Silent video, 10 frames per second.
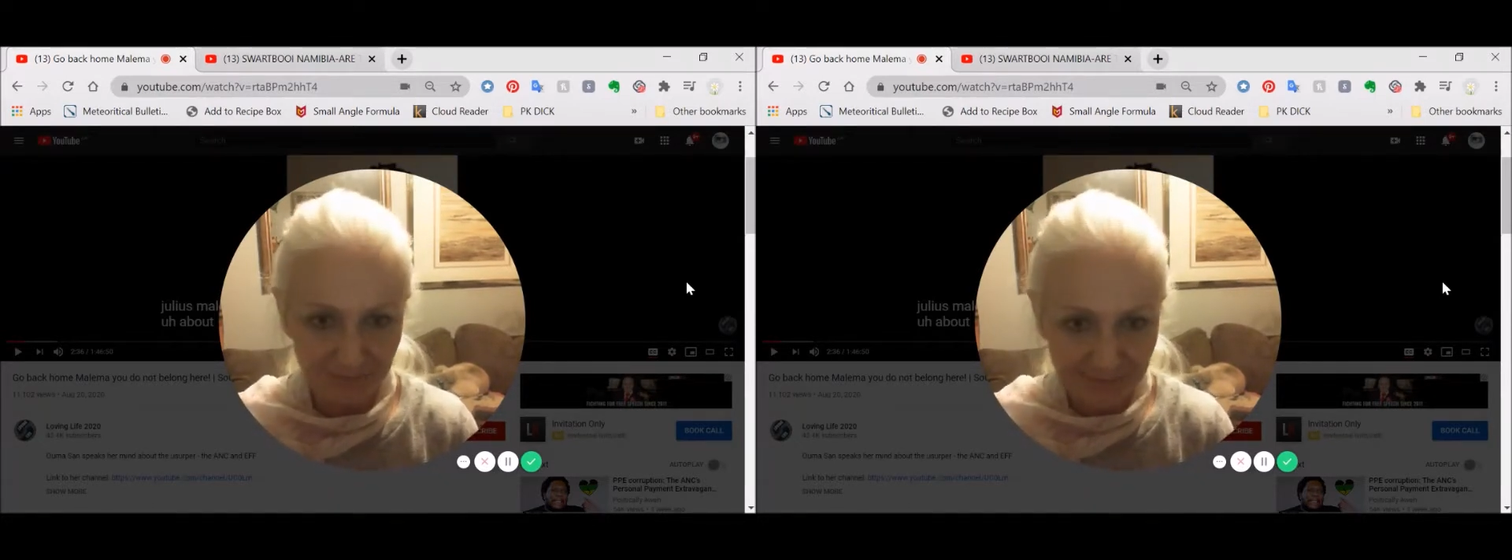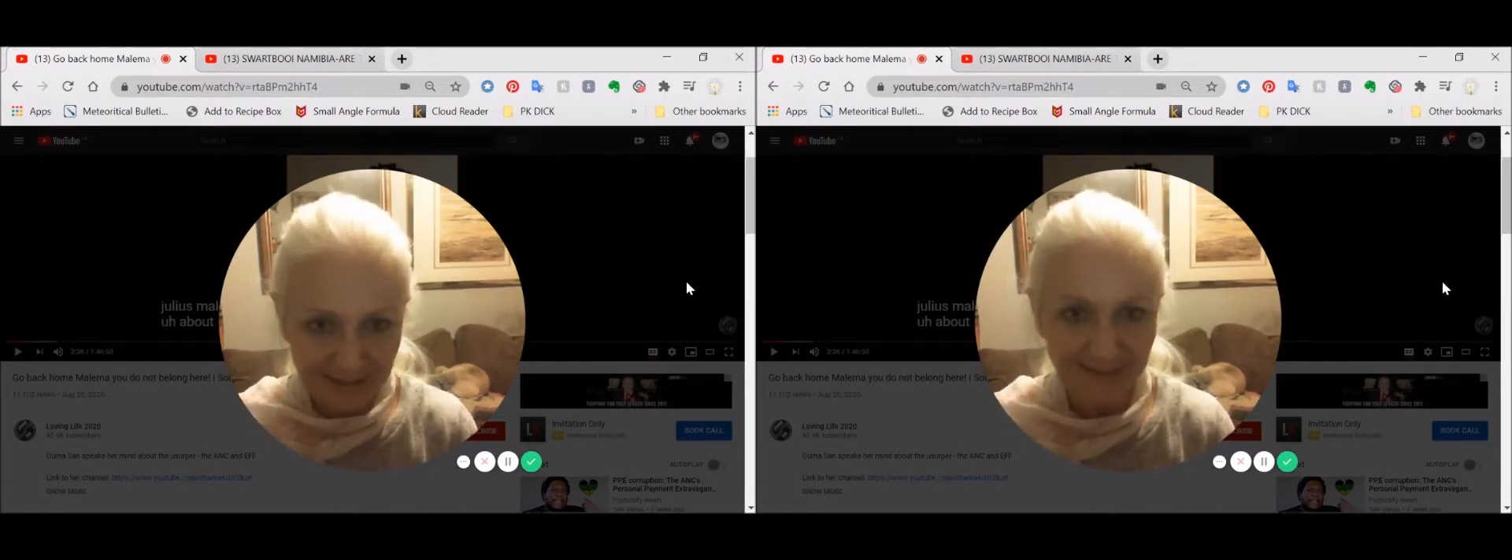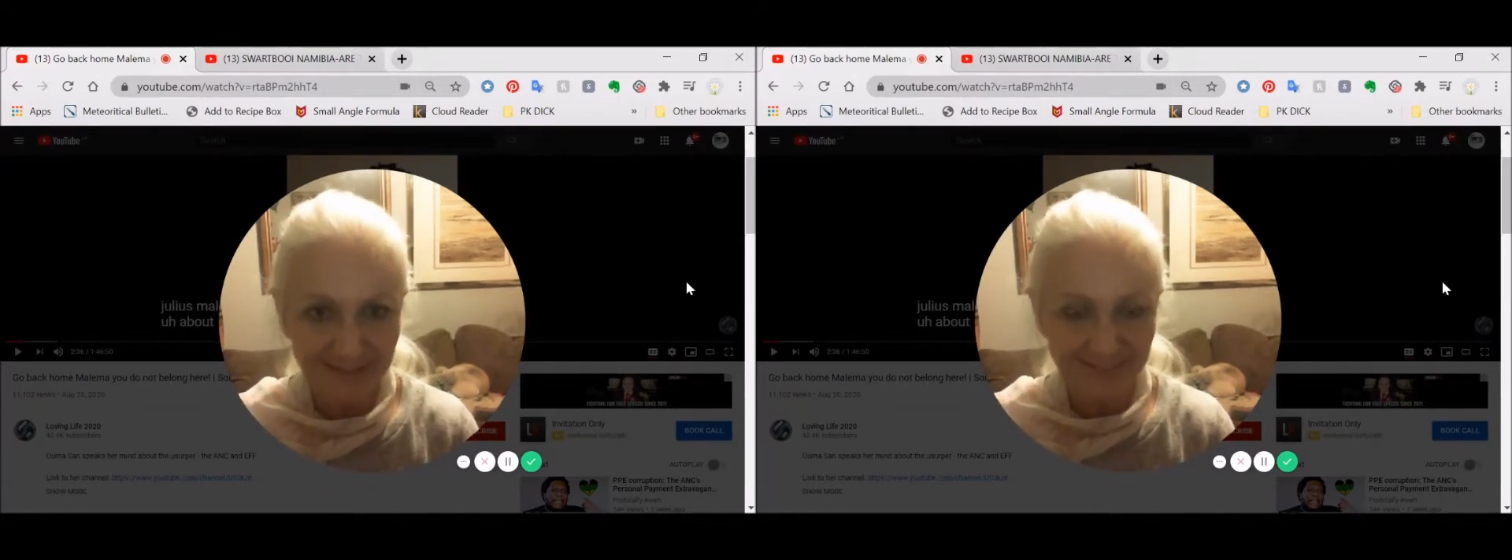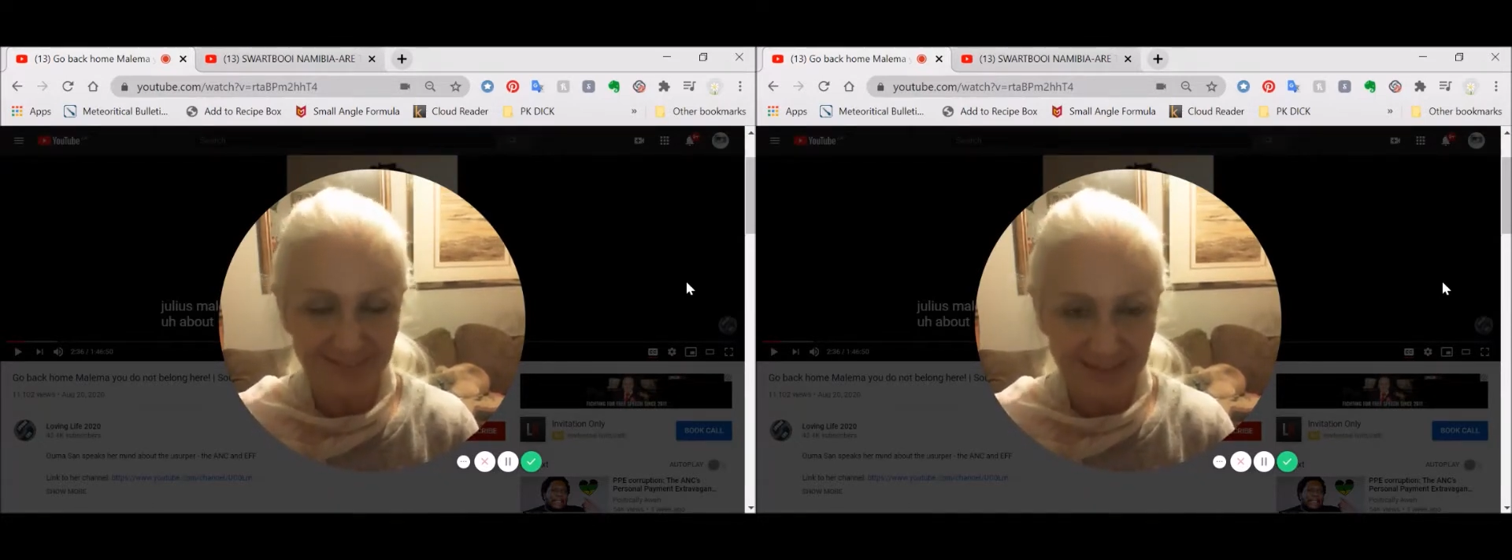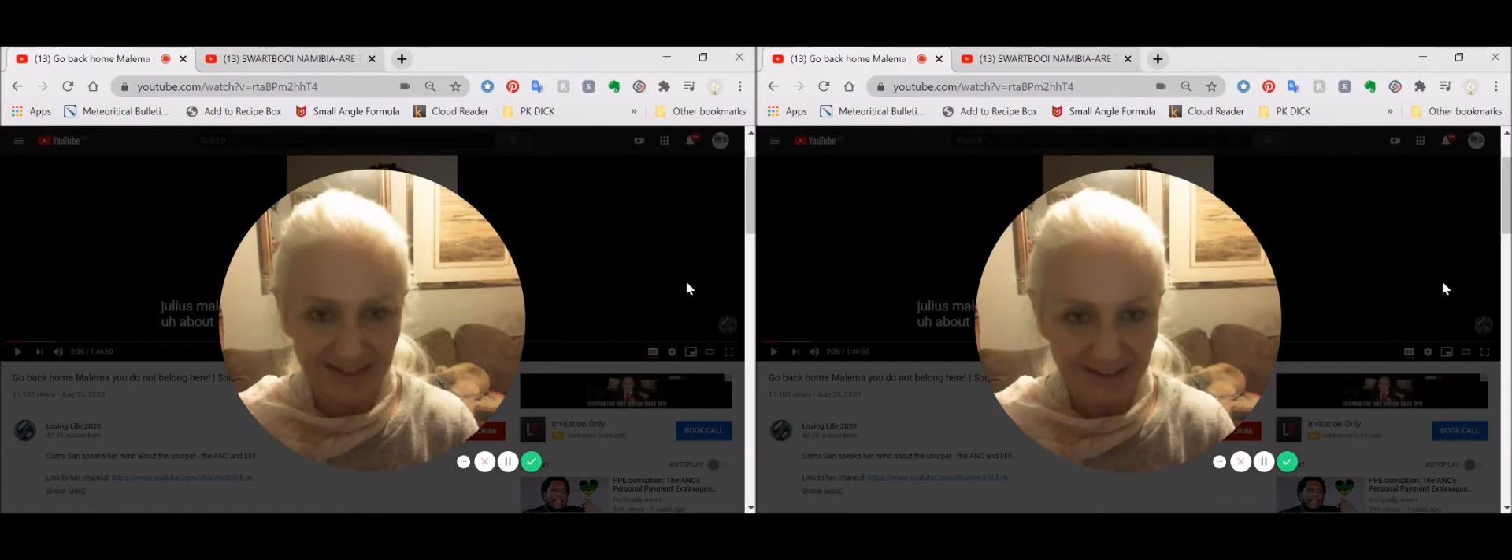back
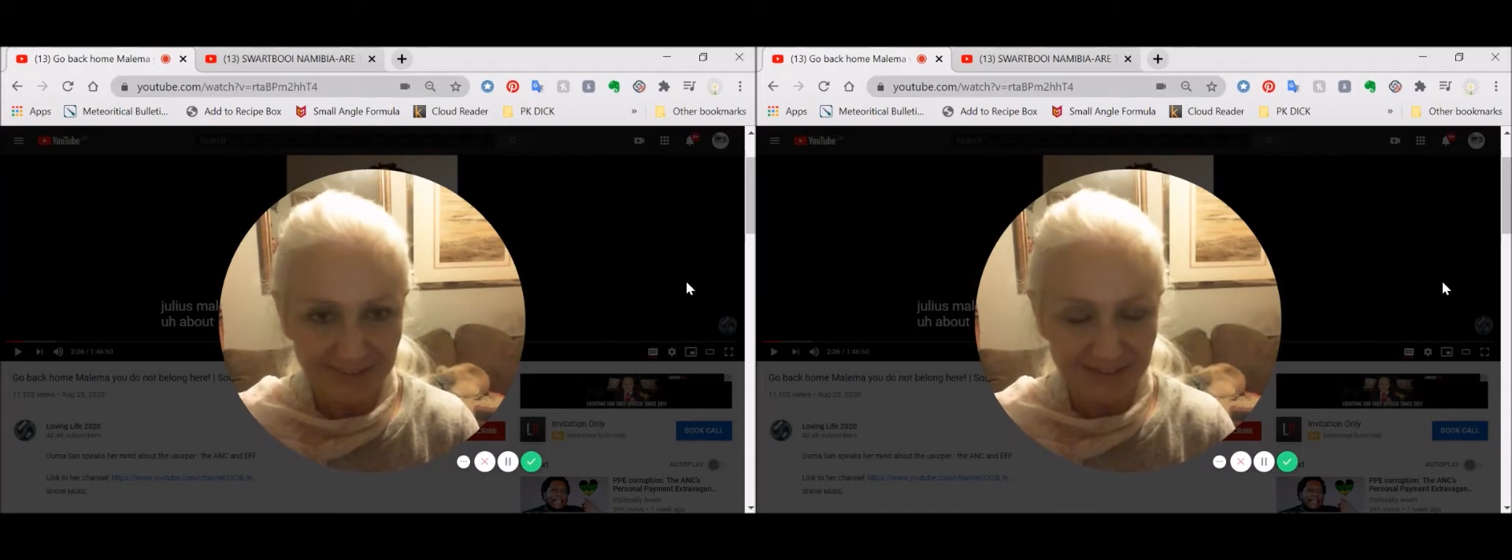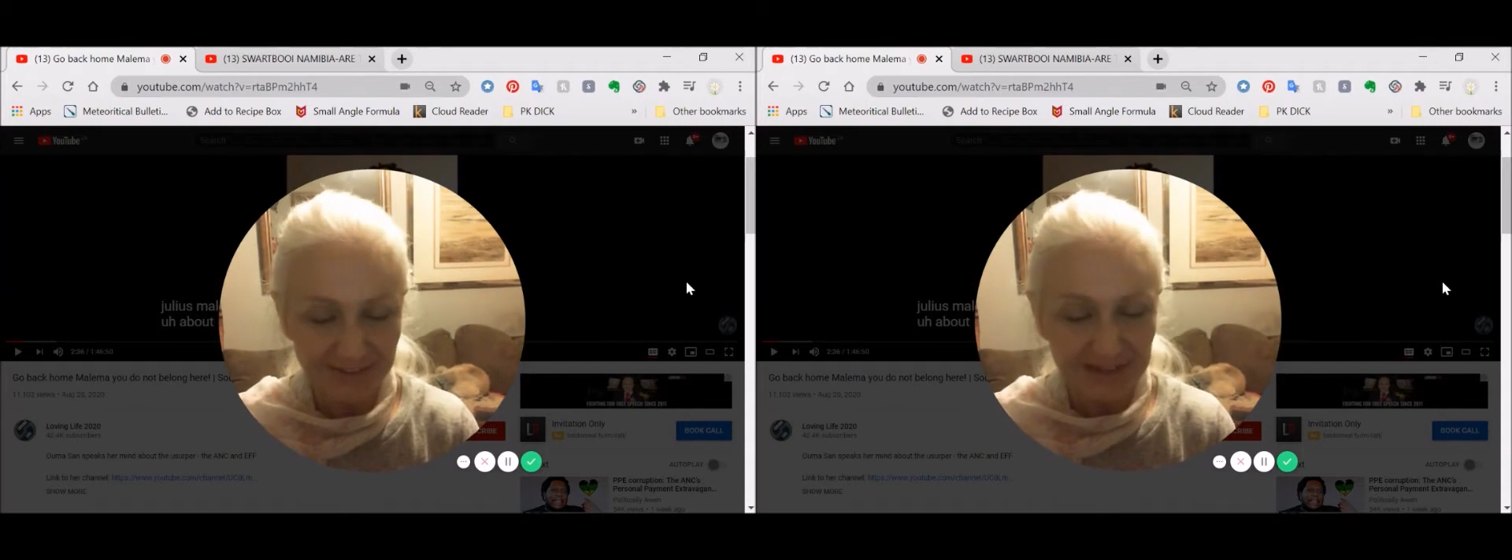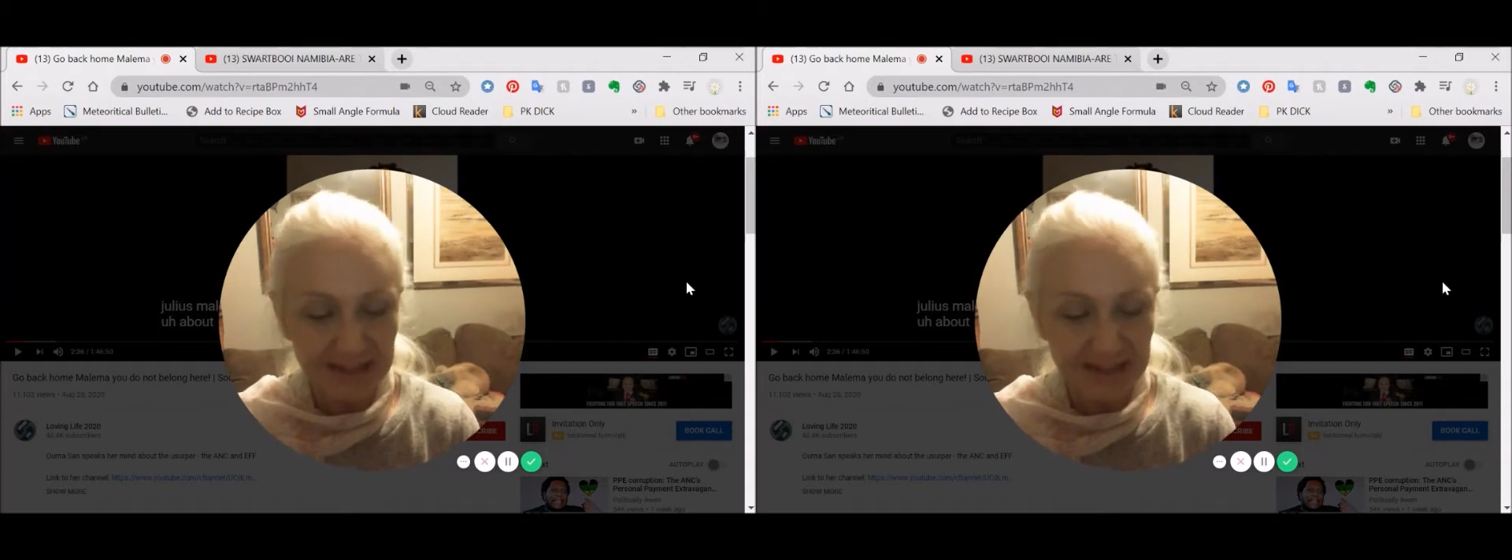the land.